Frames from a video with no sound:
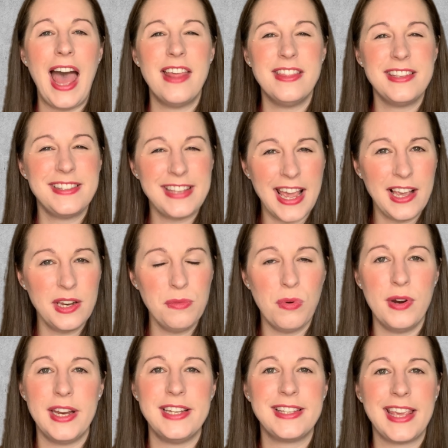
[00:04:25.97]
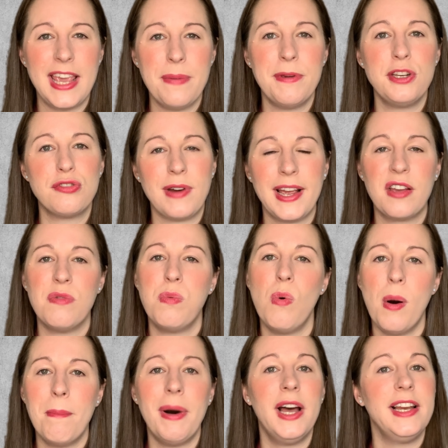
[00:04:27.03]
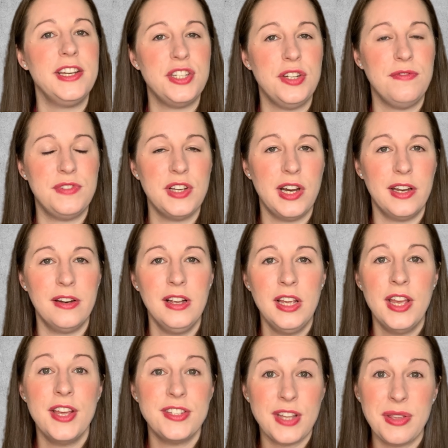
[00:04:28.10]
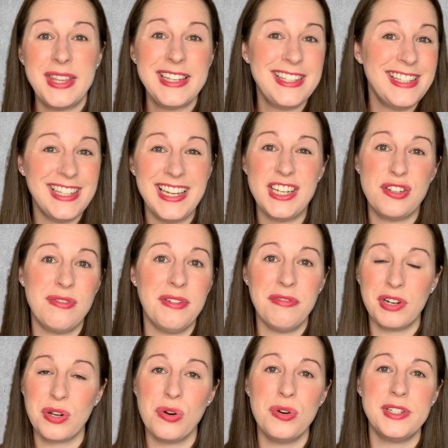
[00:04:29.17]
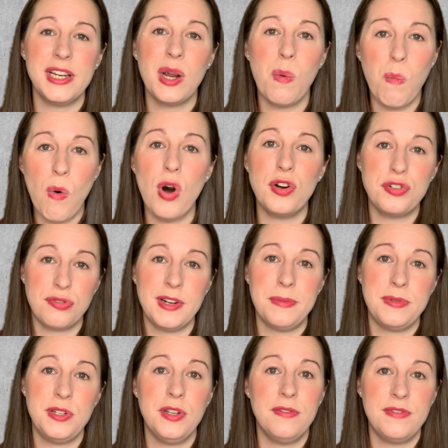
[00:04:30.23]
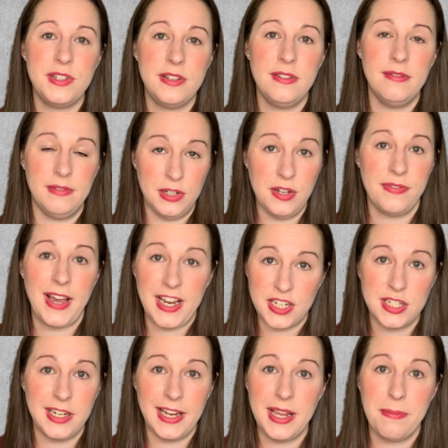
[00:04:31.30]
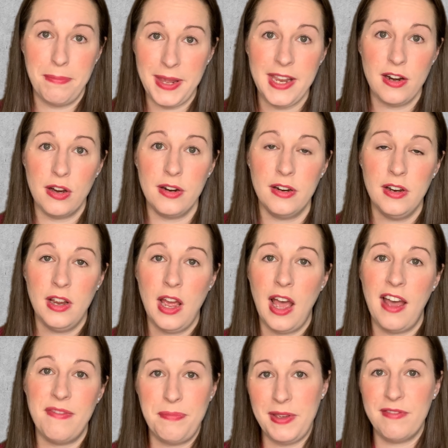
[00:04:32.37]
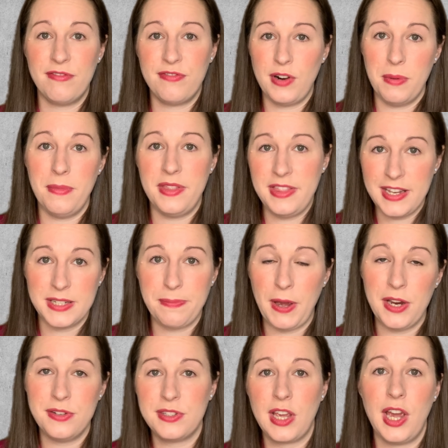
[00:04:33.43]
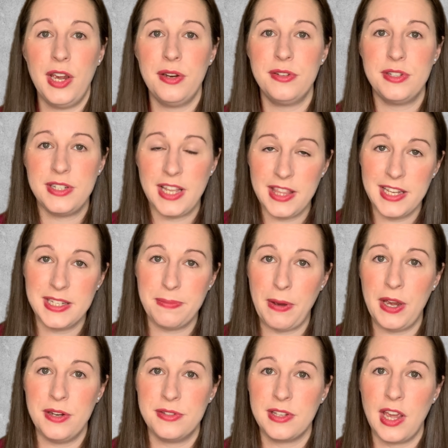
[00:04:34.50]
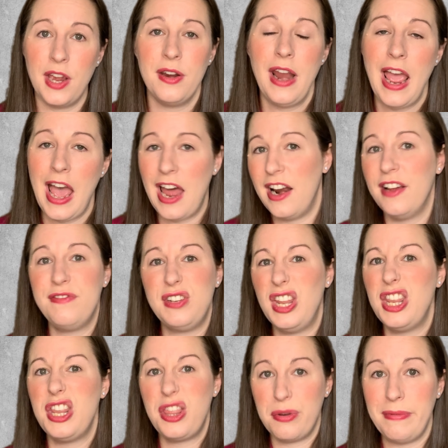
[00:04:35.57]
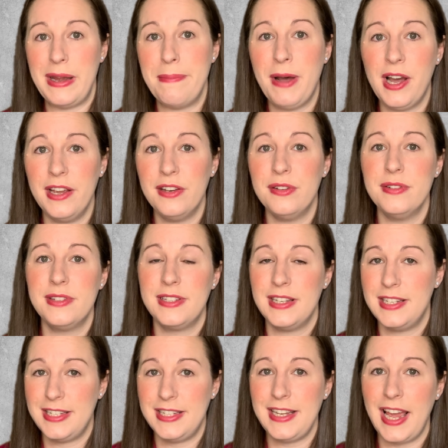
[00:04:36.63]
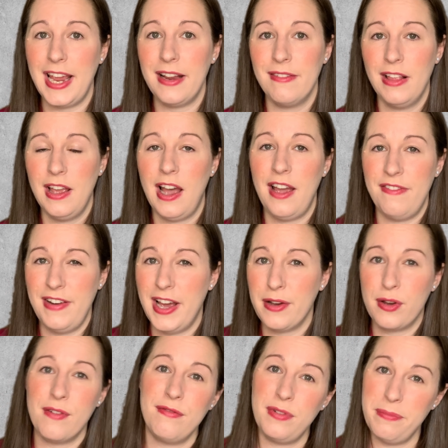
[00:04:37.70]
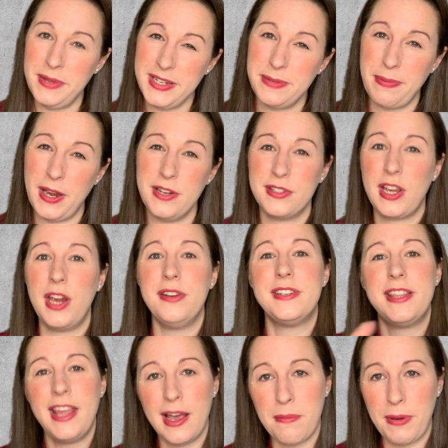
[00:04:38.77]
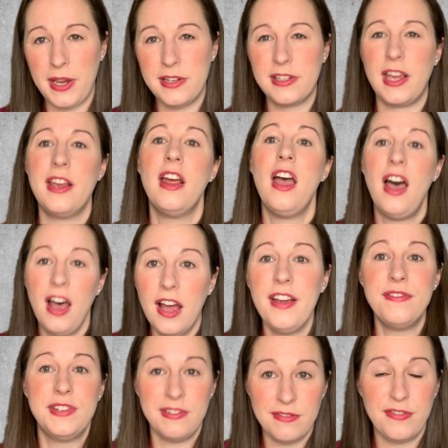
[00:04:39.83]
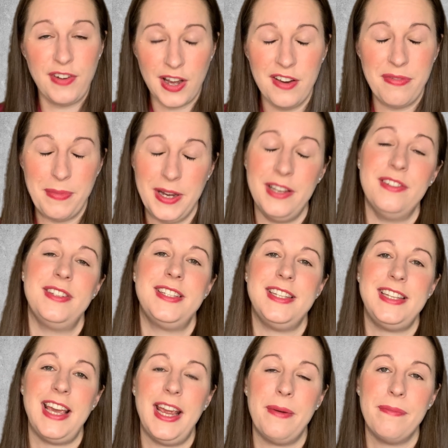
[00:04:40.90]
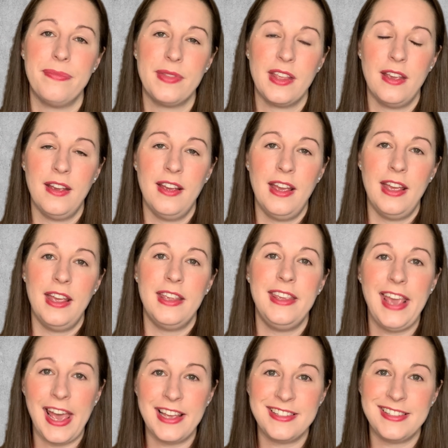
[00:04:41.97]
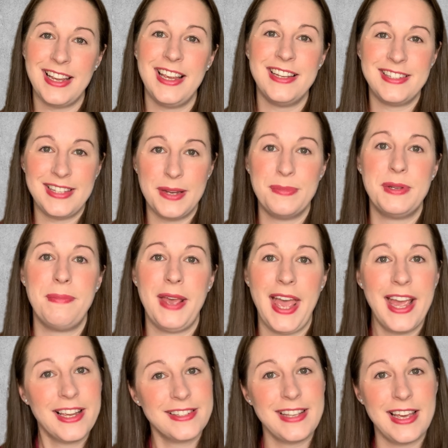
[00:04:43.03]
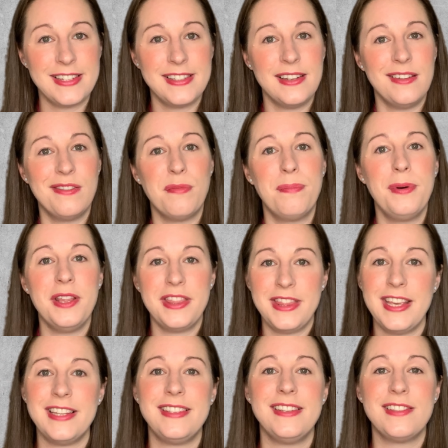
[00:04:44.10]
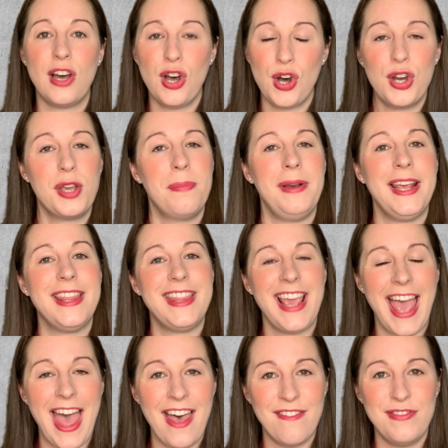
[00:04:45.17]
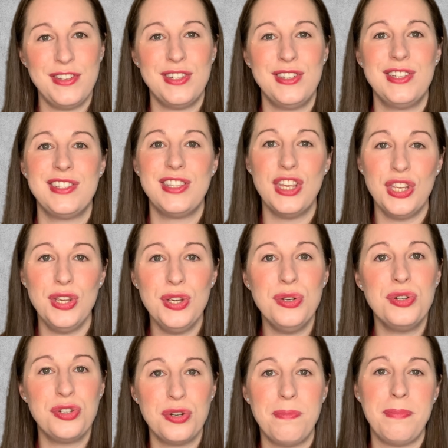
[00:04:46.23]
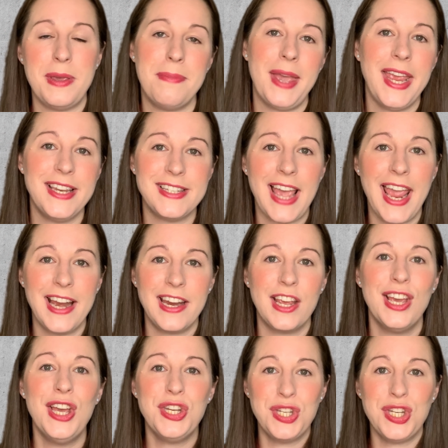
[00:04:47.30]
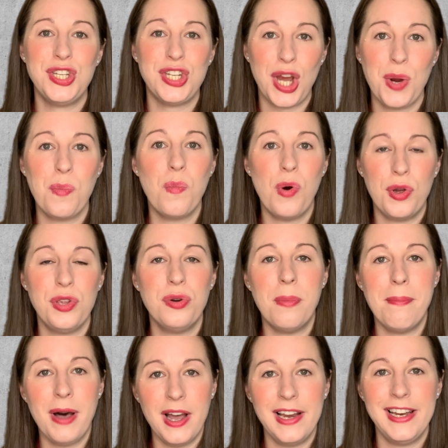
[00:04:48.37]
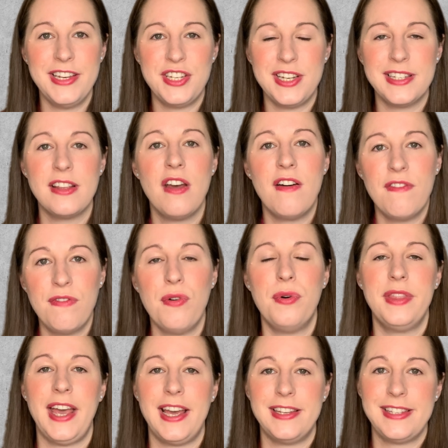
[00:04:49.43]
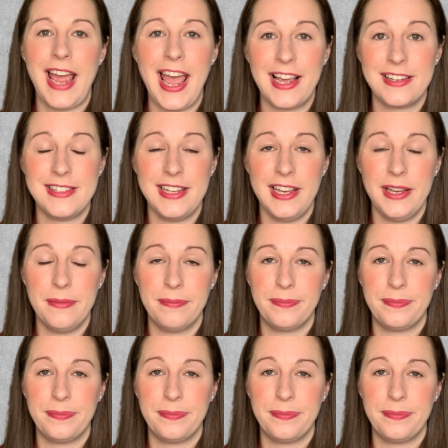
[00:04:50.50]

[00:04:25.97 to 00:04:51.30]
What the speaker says: And the second one is keeping track of what mileage you've done. So this is literally recording what trips you've actually been on. I've been from this postcode to this postcode and I've done 3 miles today. I've now gone from this postcode to that postcode. I've done 5 miles today. Yes, it seems a bit excessive, but this is arguably the evidence that you should be maintaining to show what your mileage is for that tax year.